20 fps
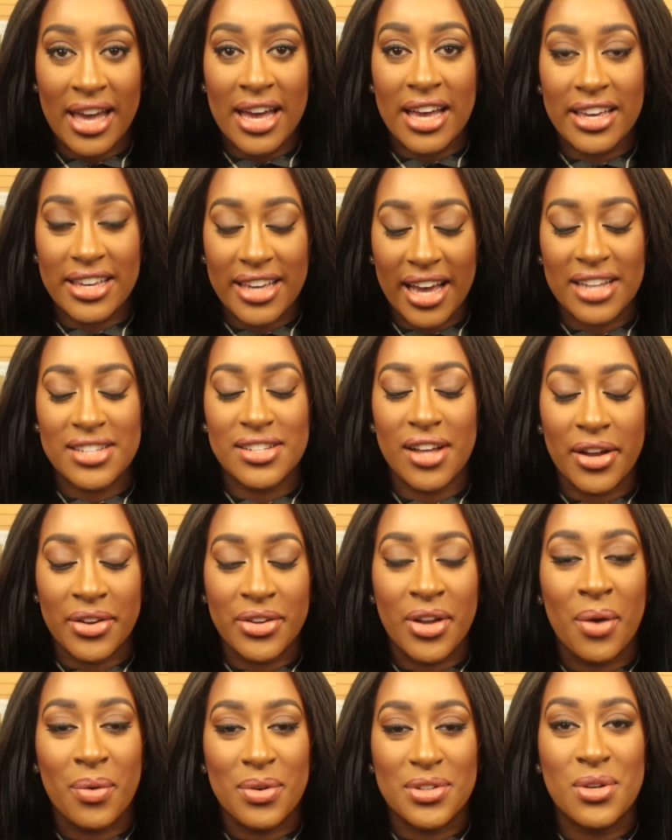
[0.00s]
Yes, I
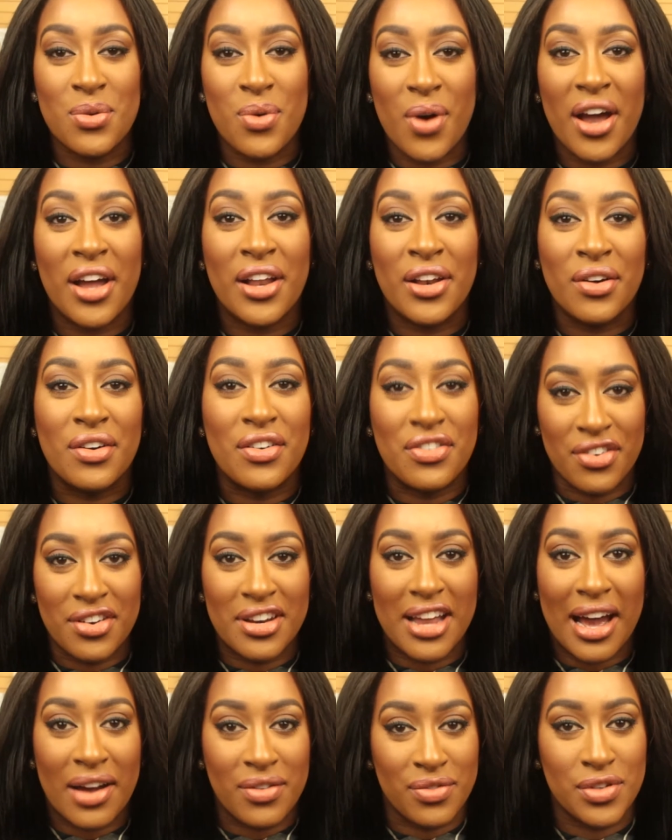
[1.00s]
know it's quite a lot for an
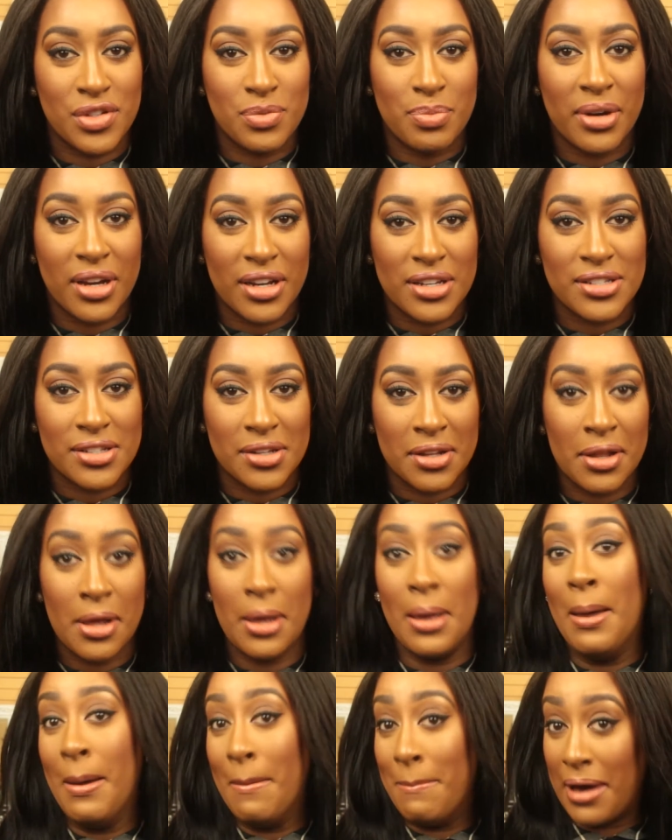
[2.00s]
average person,
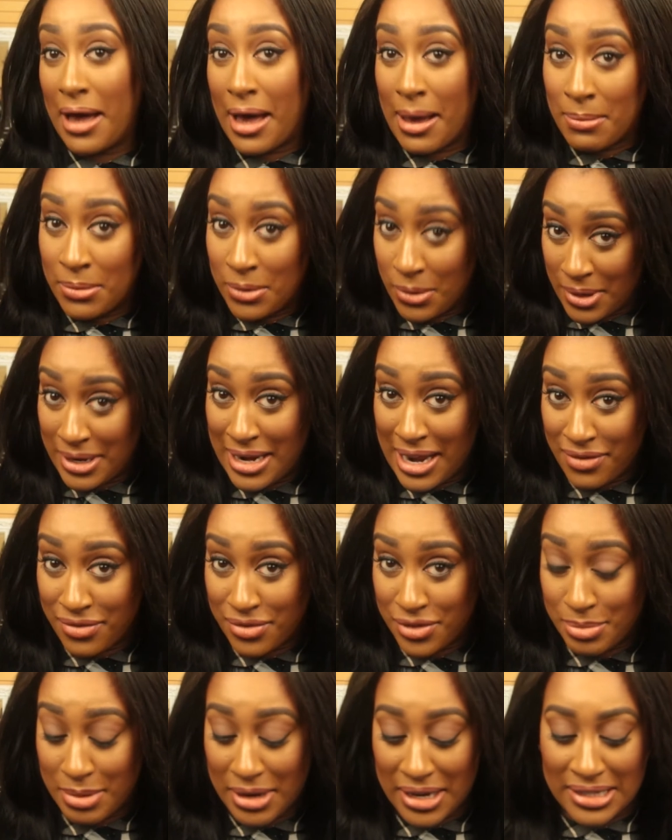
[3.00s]
but I'm not an
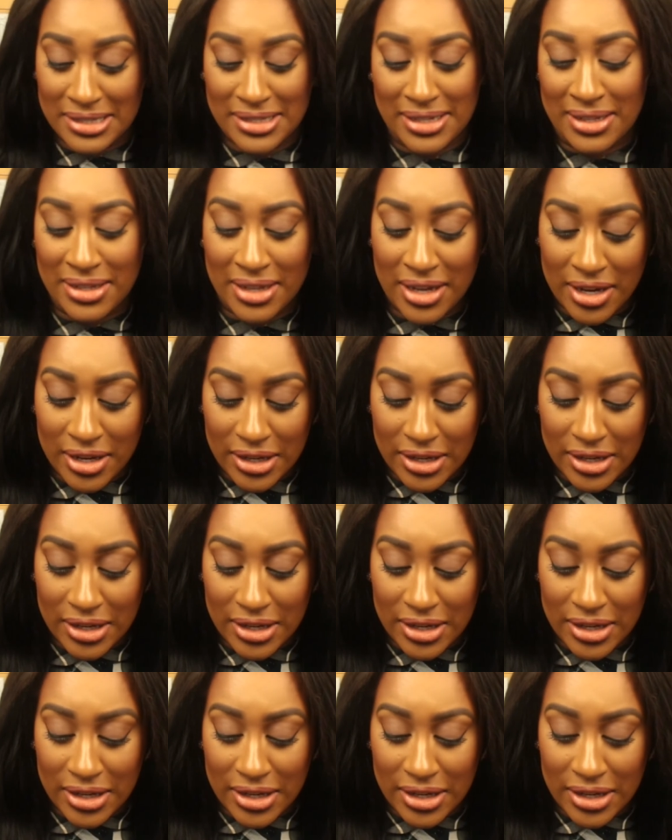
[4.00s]
average person.